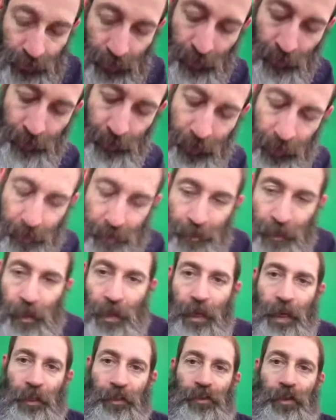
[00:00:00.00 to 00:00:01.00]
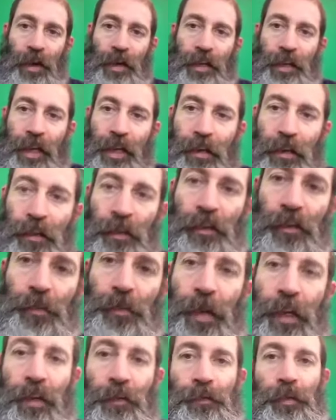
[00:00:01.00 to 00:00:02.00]
But I'll try to get it in the
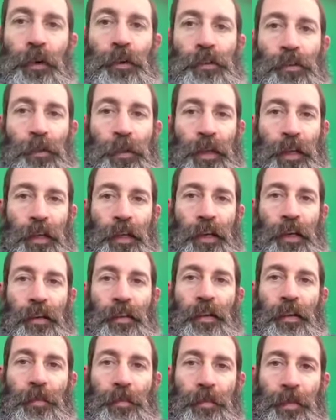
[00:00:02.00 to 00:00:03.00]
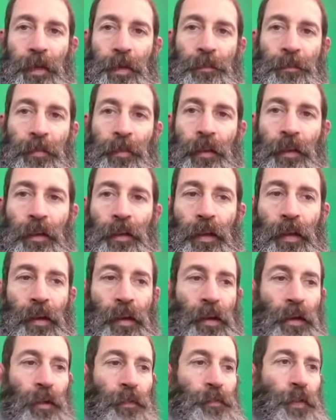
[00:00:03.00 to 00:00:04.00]
speakerphone so we can hear them. But
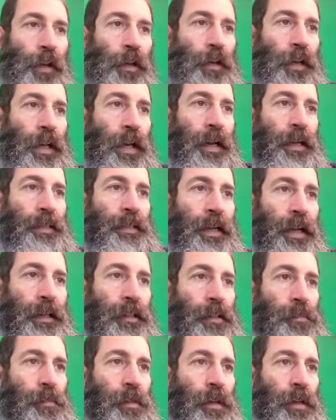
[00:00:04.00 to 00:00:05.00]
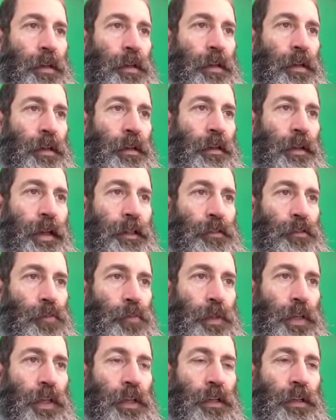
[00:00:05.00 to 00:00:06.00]
uh, a fellow contacted me uh, last
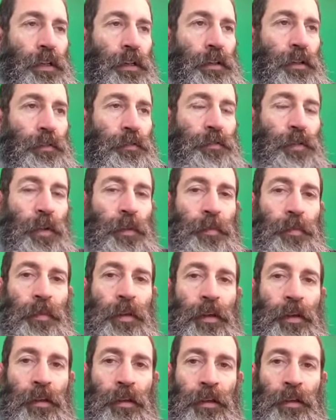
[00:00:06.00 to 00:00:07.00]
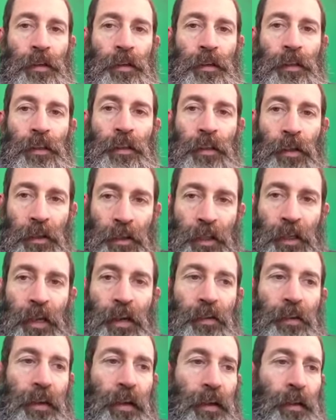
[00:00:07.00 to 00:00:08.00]
week from the Kentucky
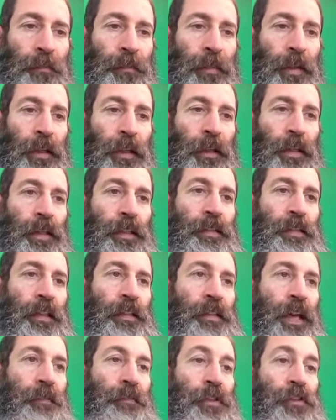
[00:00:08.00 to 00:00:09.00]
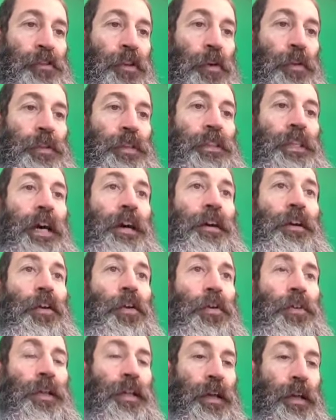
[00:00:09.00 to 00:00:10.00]
area. He says they have a show. It's not
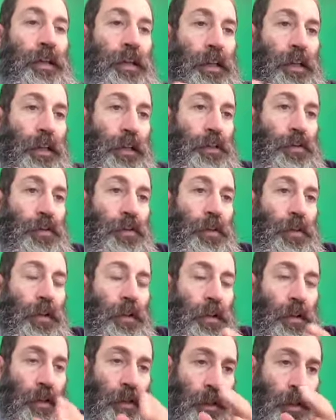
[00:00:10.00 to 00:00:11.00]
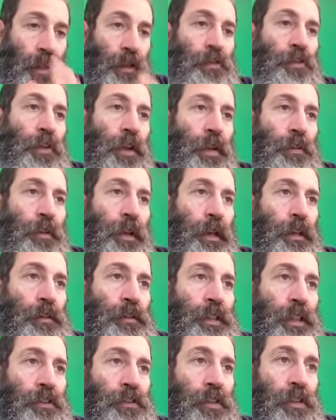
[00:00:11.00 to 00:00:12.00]
only on the internet on the internet radio
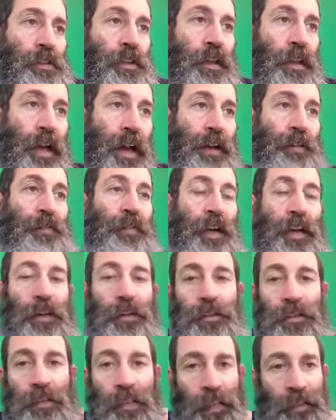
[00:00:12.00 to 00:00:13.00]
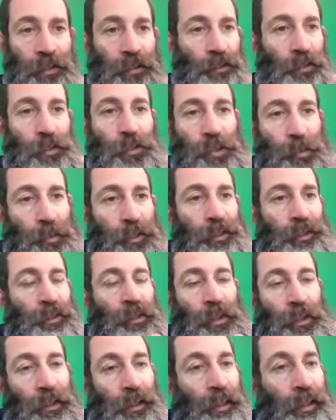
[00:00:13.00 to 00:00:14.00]
station. This is a live radio station. So somebody's
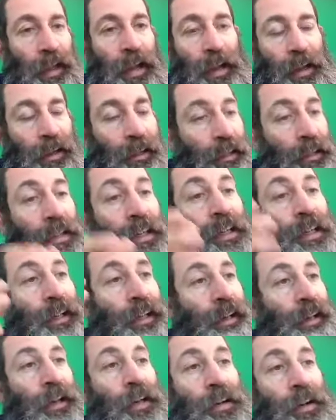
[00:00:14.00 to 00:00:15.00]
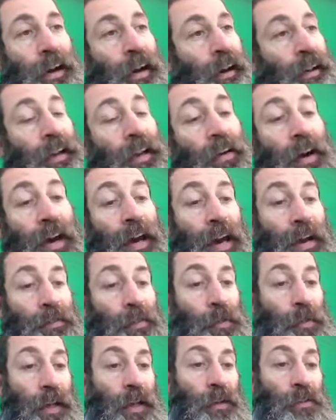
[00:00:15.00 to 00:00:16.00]
turning the dial and they're on. Now I
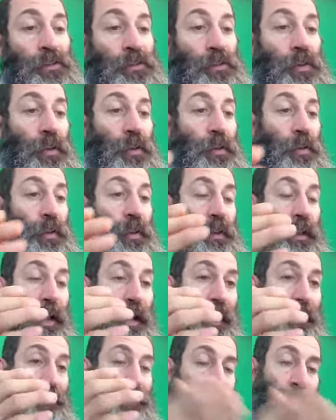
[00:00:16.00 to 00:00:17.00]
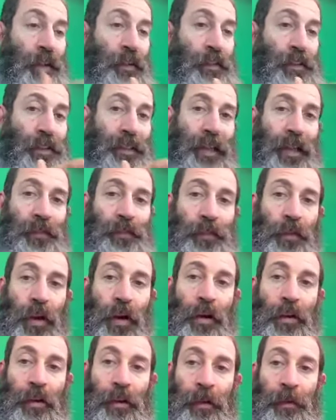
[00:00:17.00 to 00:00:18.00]
have a radio show live here in South
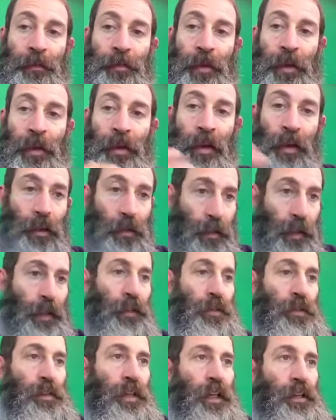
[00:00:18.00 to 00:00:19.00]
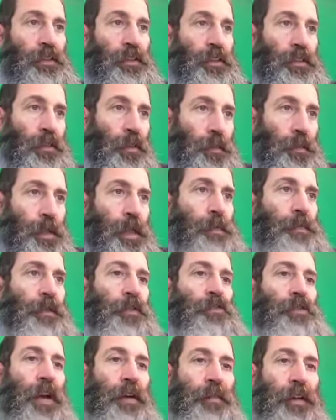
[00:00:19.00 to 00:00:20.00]
Florida on the radio station, so
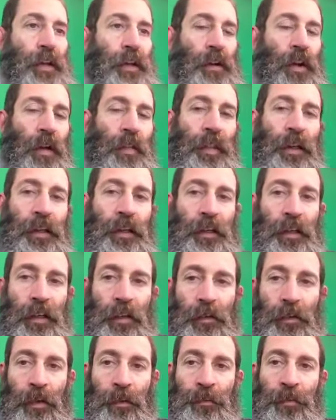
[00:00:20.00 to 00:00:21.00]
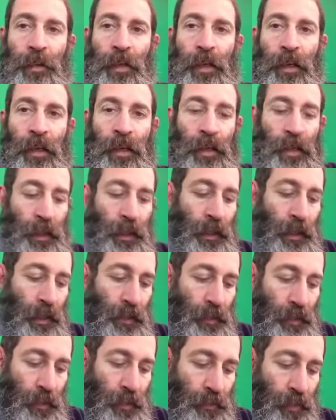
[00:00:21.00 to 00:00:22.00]
people driving their car, they could hear it.
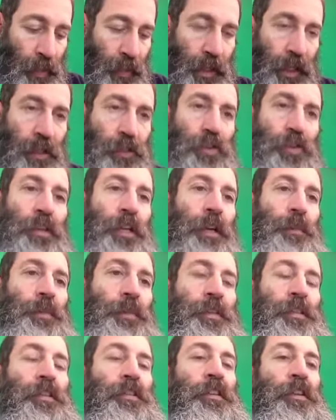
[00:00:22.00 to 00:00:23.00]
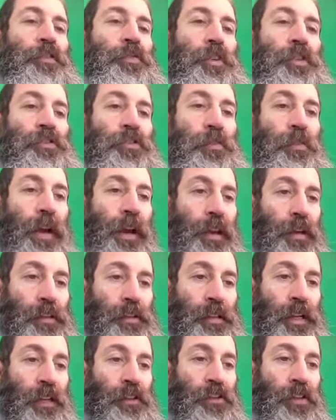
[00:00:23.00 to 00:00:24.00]
And it's very interesting because it's a Christian radio
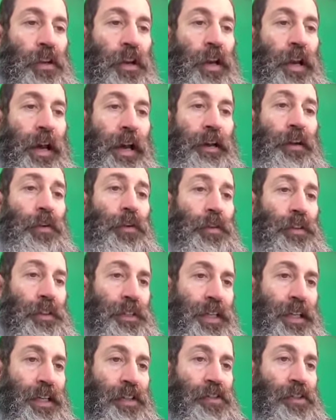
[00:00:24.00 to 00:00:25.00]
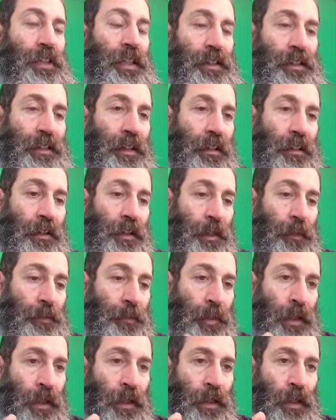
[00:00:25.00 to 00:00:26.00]
station, and I don't teach
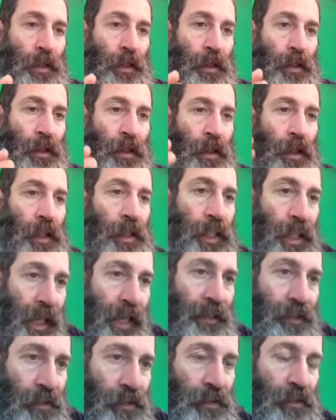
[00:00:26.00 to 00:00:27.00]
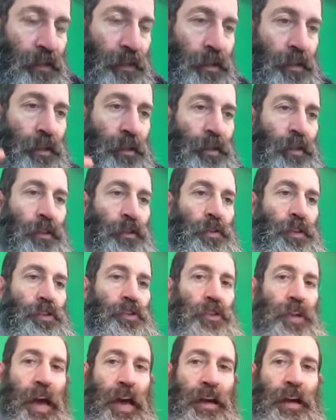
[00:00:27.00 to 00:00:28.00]
necessarily uh, against
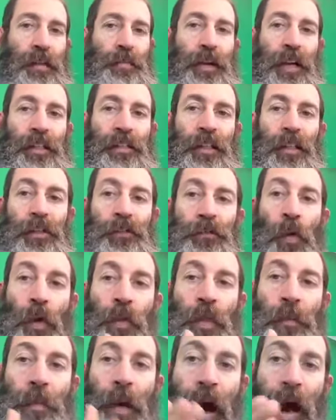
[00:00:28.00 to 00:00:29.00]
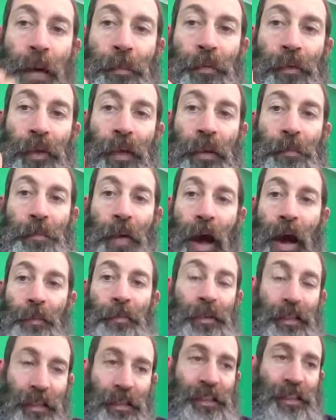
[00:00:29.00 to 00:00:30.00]
Christianity, but I teach for the Bible, and the
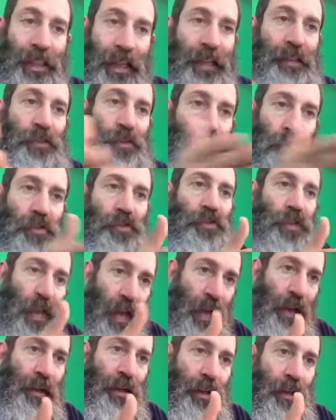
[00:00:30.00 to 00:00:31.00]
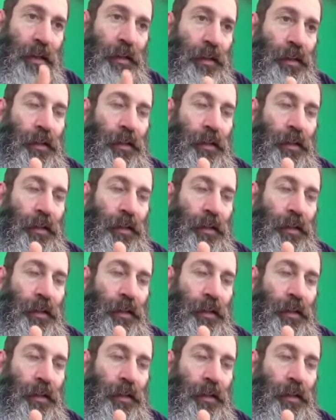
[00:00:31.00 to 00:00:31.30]
Bible is against Christianity.